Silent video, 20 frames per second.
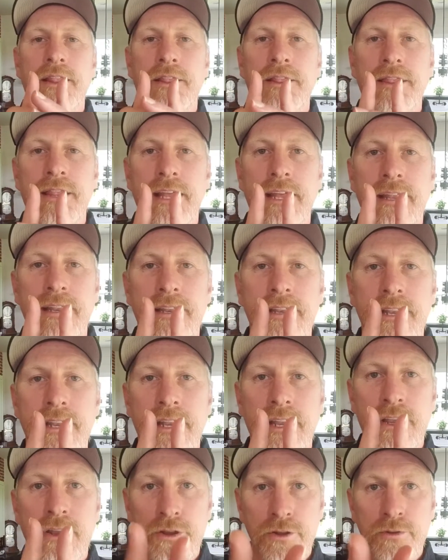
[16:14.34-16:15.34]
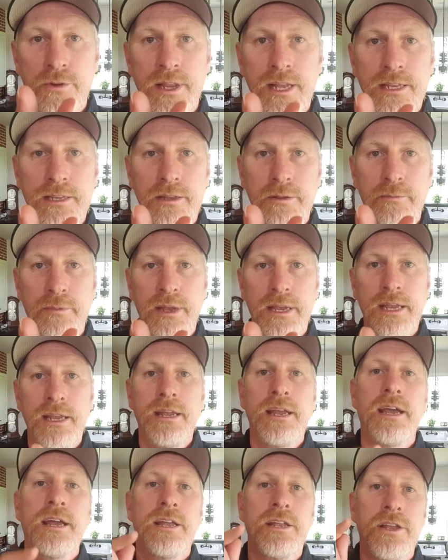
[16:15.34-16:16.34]
that you need to
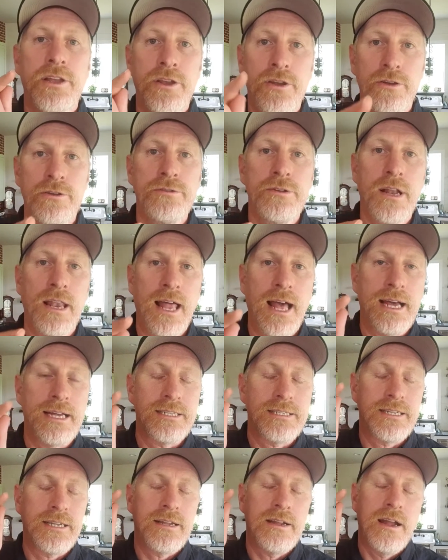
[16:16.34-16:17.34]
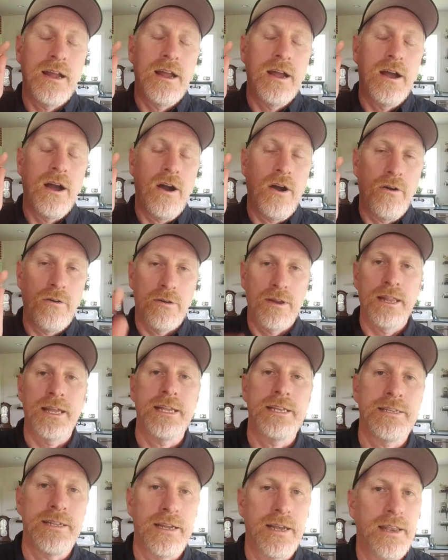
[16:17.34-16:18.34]
be utilizing on
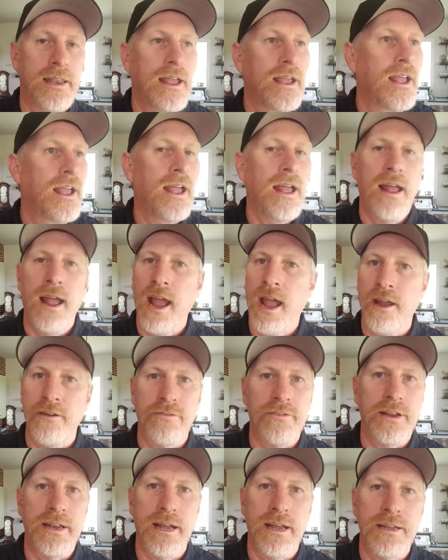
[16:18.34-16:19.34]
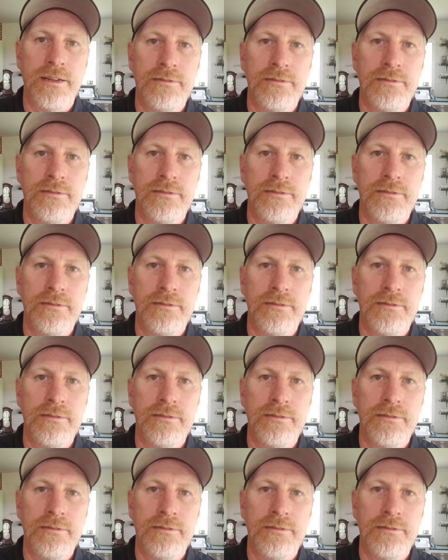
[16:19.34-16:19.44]
LinkedIn every day.